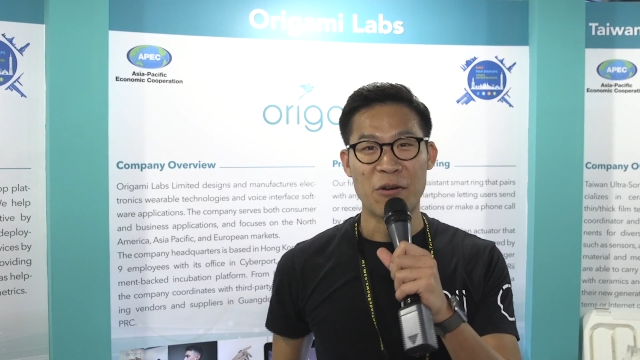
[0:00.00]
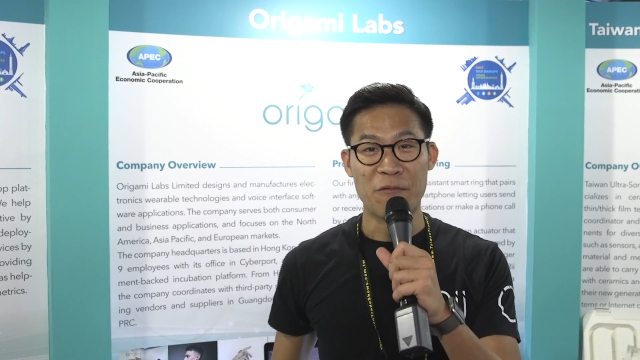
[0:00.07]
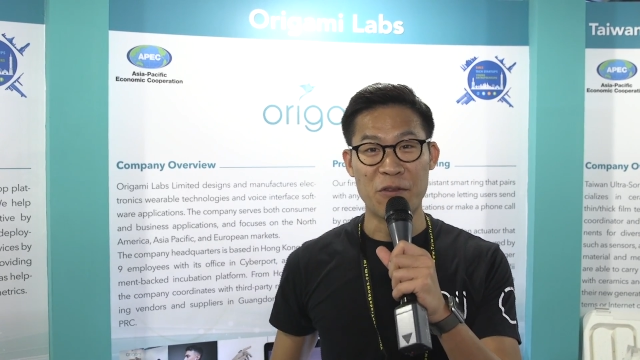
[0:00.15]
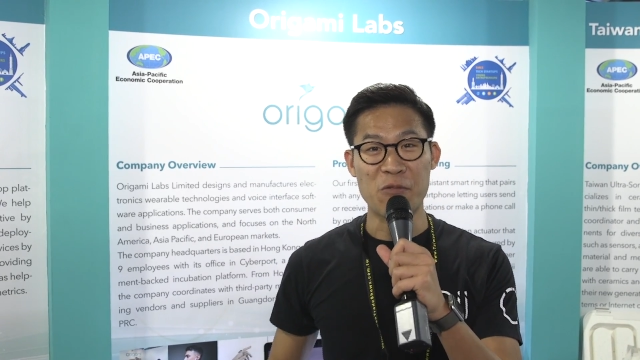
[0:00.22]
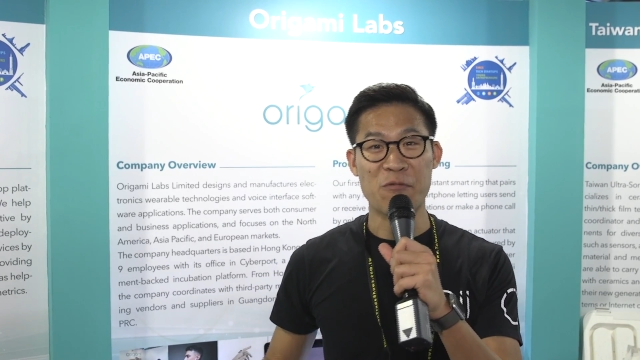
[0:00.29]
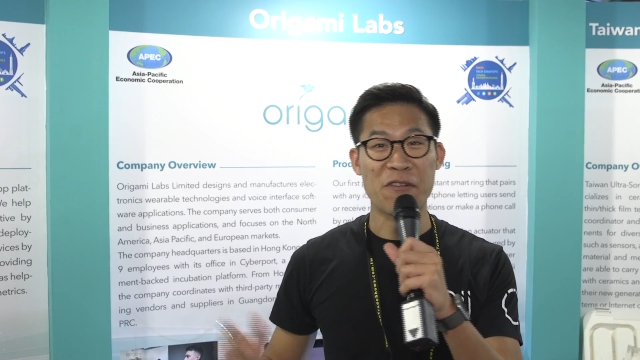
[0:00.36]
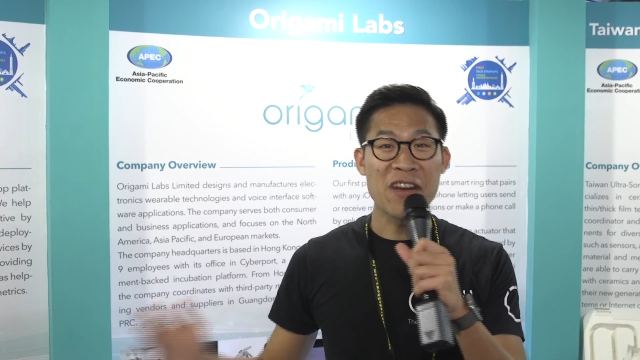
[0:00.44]

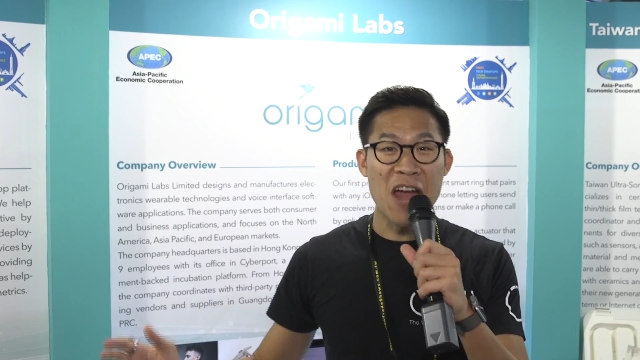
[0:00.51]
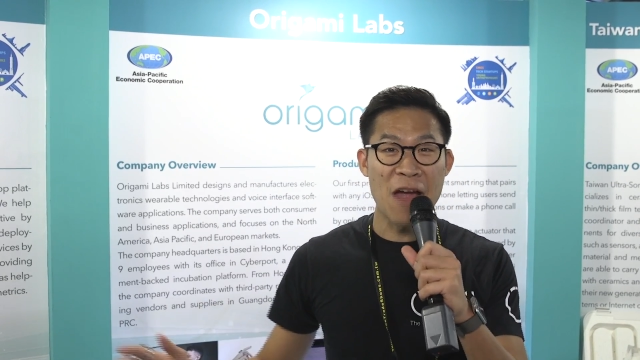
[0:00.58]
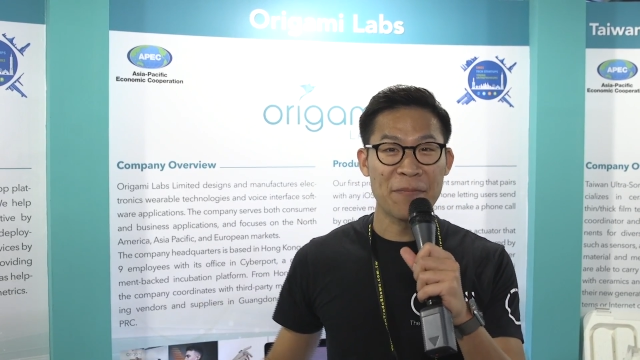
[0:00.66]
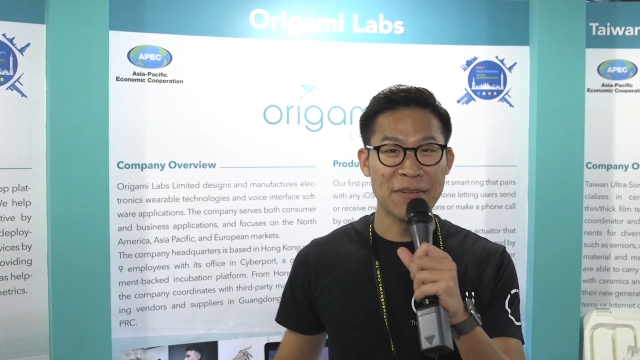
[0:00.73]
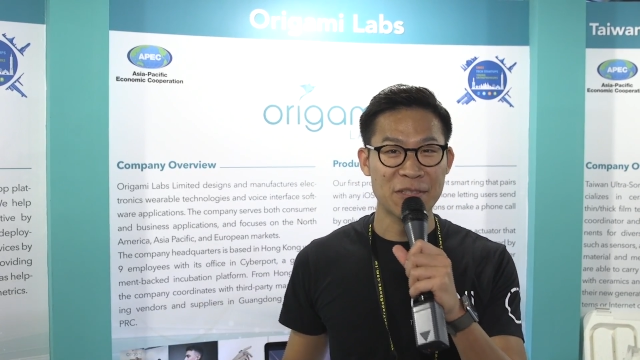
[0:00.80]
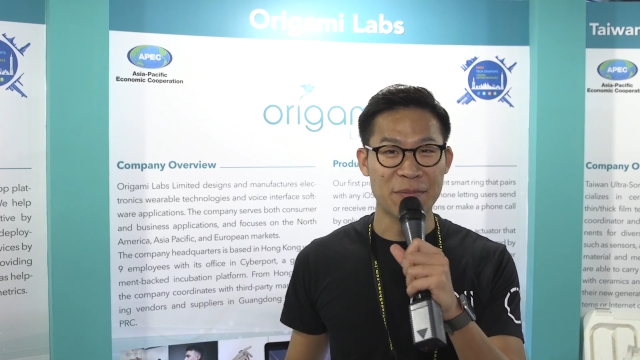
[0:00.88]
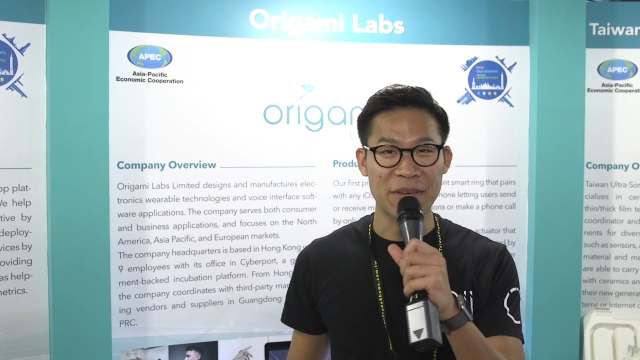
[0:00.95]
We're very
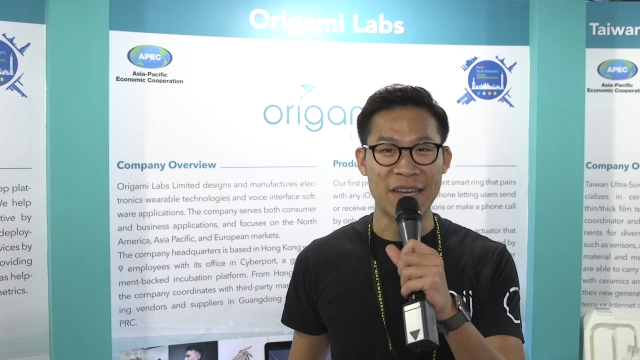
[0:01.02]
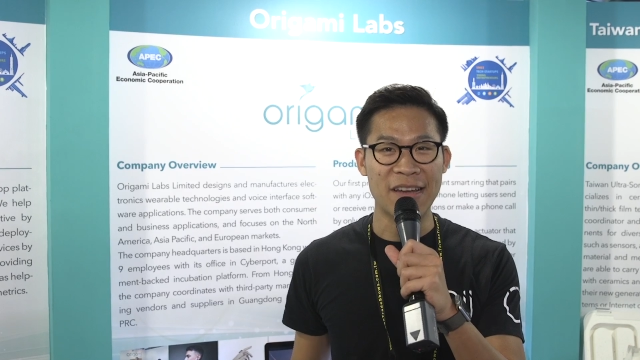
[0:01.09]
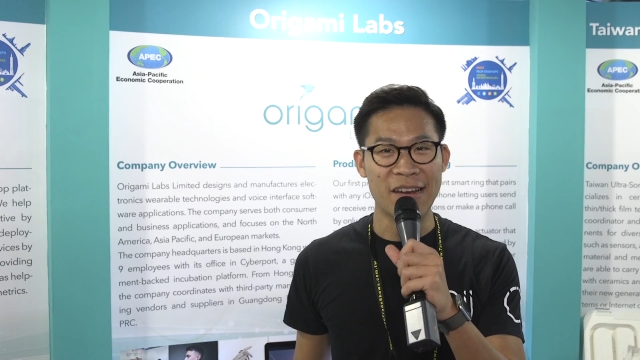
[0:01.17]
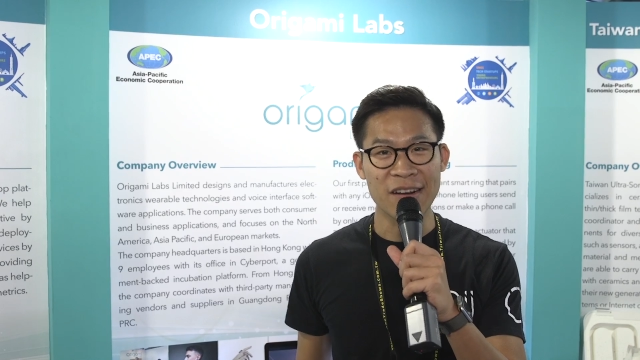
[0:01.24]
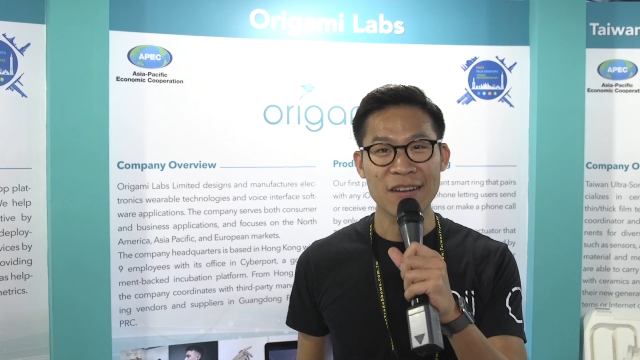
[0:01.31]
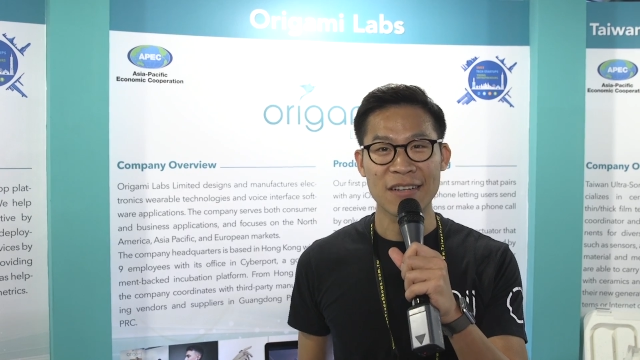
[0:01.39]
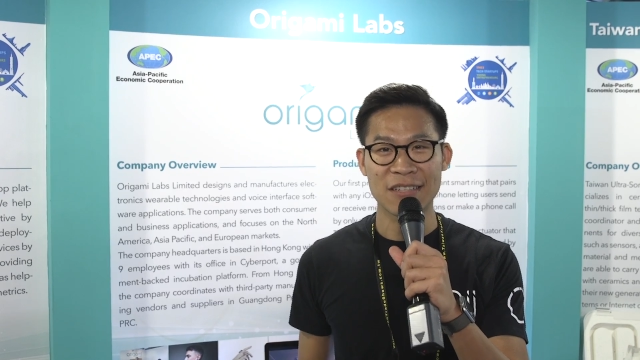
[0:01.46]
happy to be
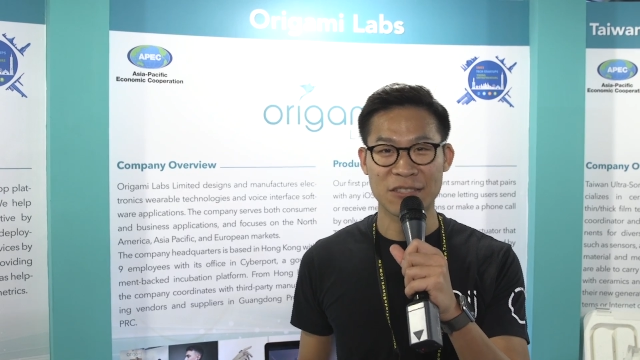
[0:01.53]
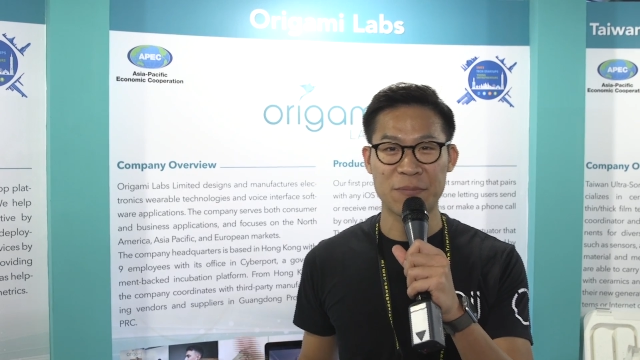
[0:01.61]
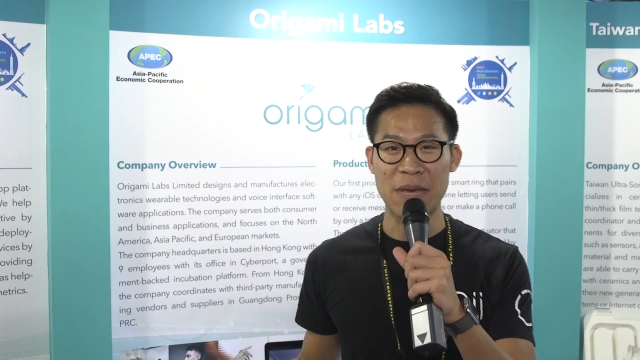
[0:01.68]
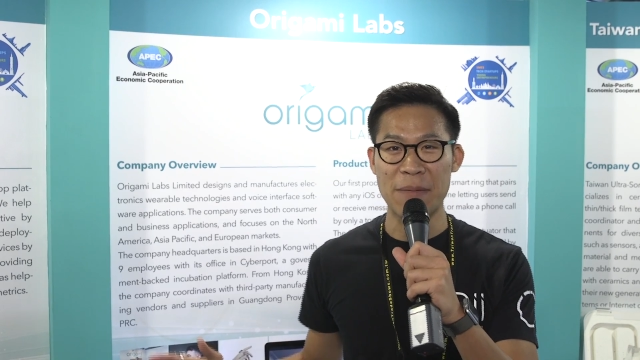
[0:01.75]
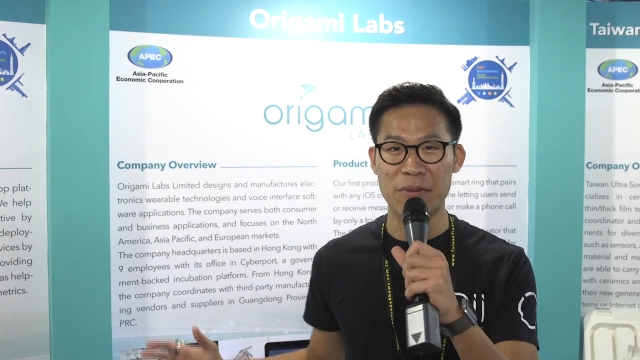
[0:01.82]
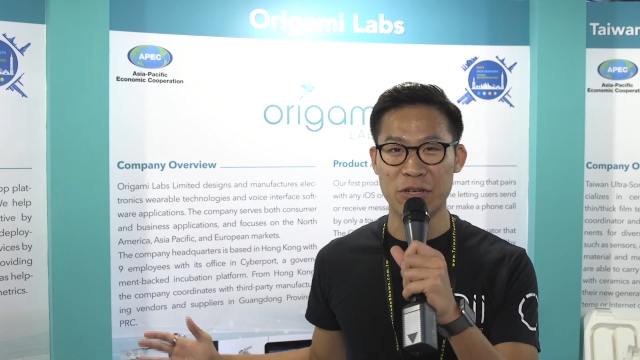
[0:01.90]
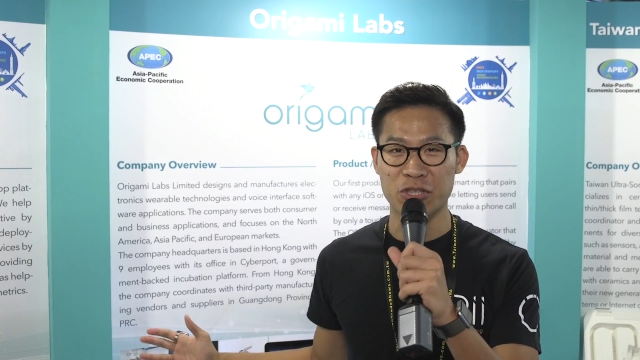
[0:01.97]
here, to
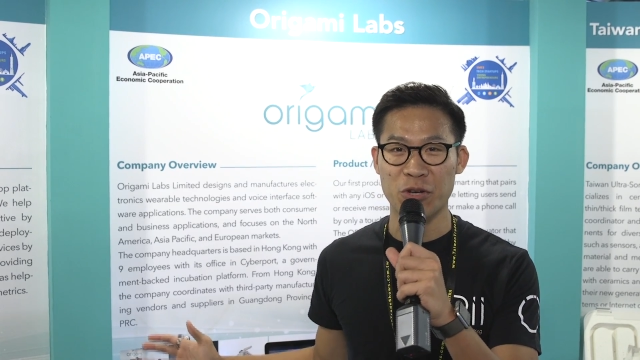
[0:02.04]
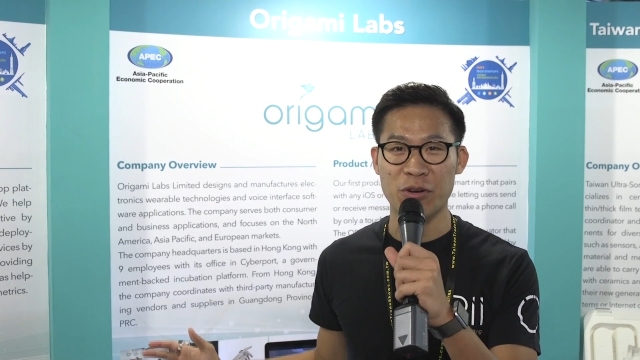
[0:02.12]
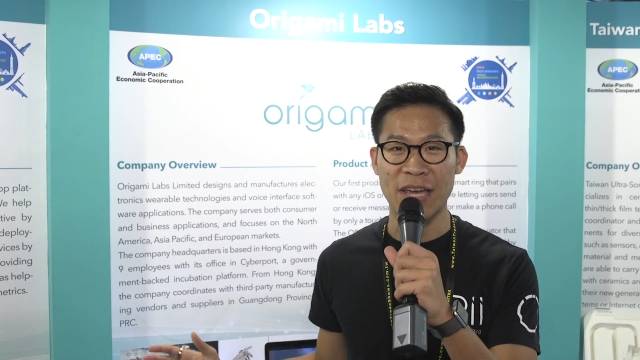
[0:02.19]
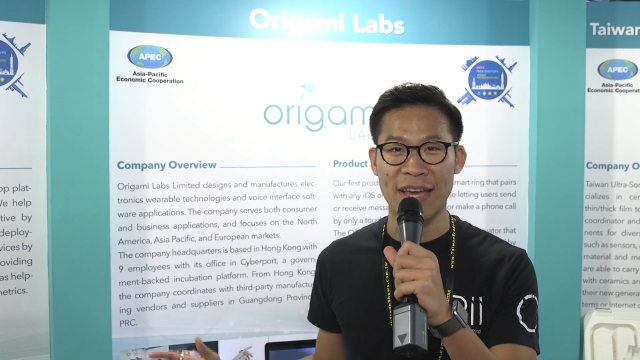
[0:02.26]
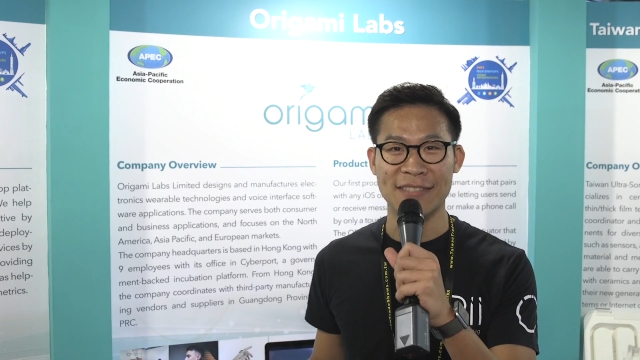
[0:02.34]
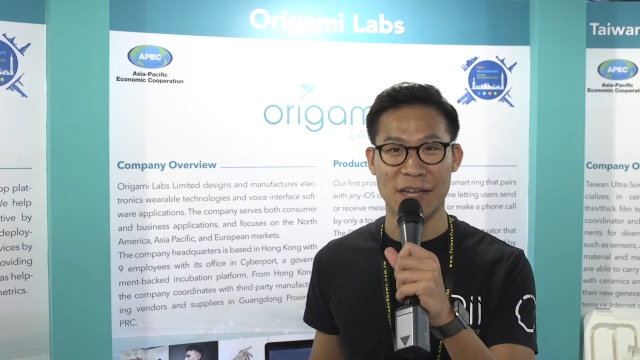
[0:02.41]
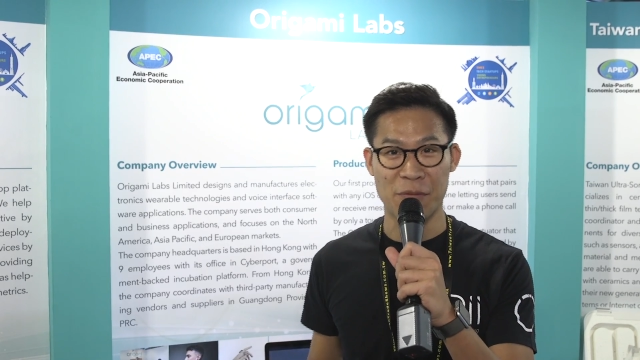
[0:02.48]
be able to
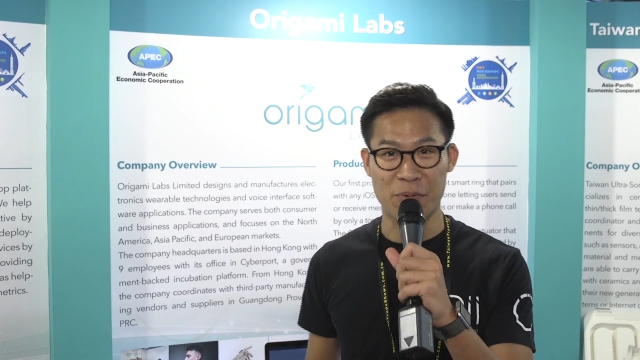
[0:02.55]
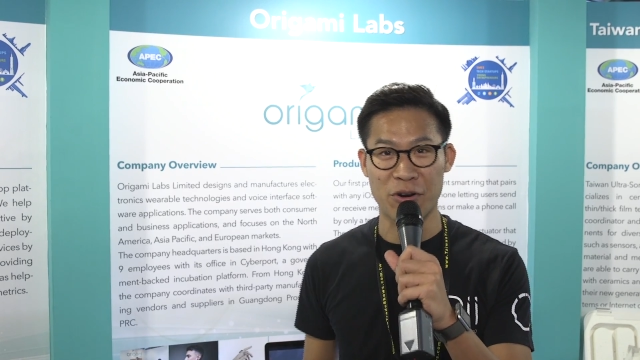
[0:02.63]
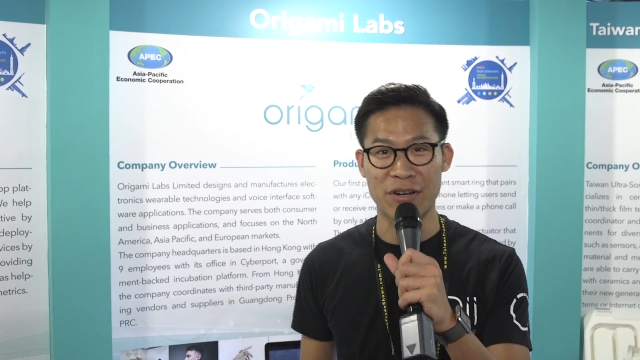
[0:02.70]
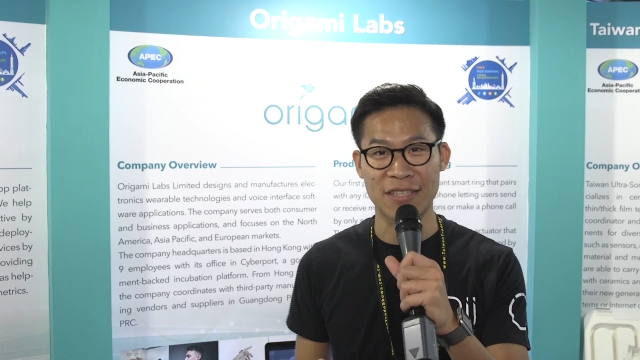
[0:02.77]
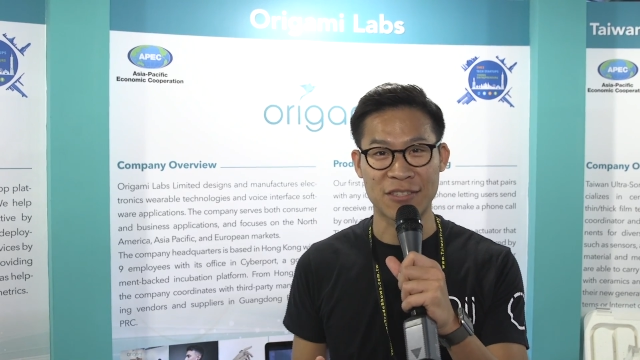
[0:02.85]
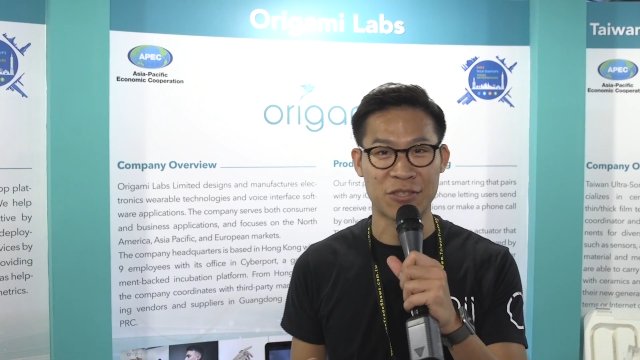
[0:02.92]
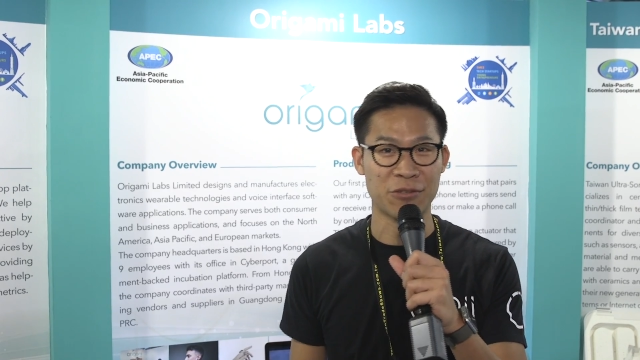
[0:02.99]
showcase our product